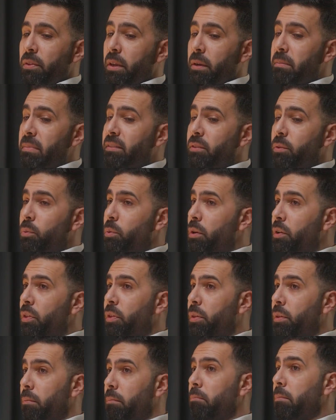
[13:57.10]
business is
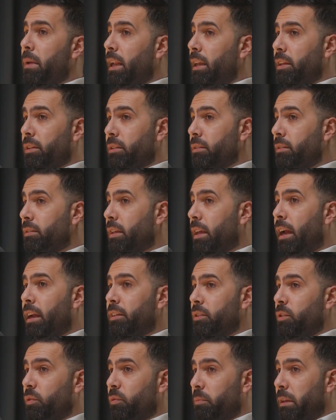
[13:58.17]
worth millions,
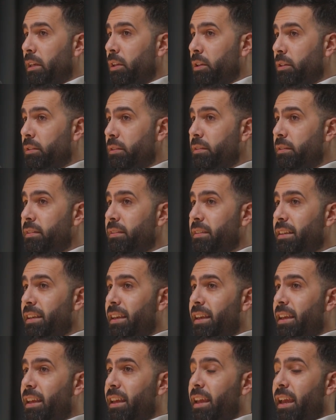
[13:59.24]
hundreds of millions.
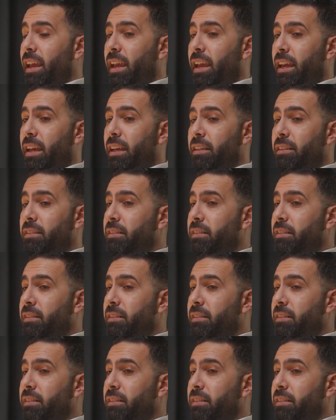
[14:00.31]
And